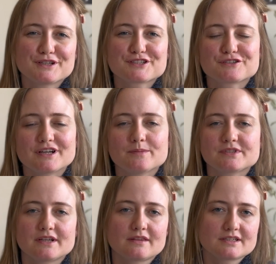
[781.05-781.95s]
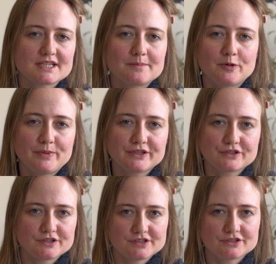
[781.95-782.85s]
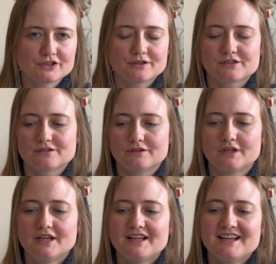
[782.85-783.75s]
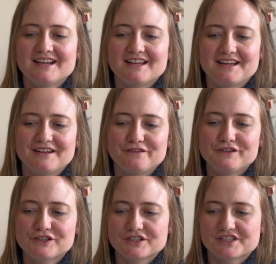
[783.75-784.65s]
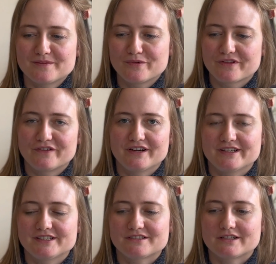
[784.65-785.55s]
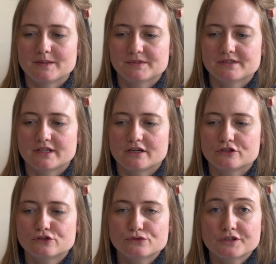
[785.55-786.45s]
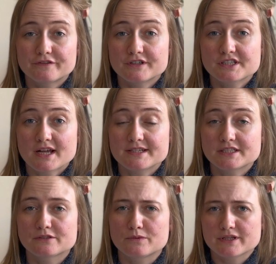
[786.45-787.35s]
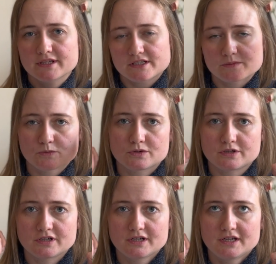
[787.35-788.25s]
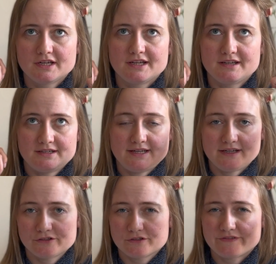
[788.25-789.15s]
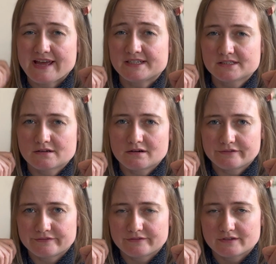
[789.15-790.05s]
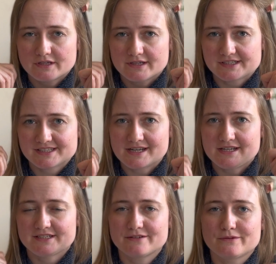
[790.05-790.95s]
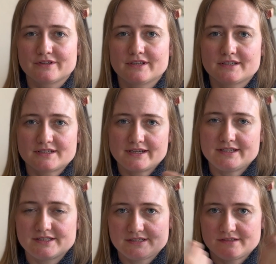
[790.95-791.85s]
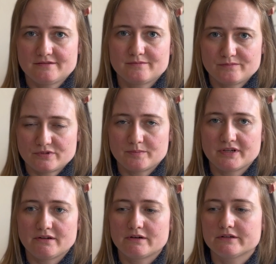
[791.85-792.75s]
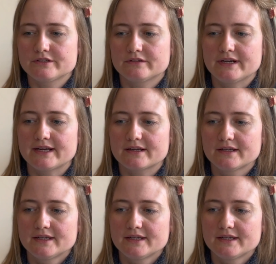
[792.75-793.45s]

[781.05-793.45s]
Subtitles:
stripes, and in the sample pictures she also features some with very nice stripes. There are 2 different sizes, one that is more sort of headscarf size and one that ties properly around your neck.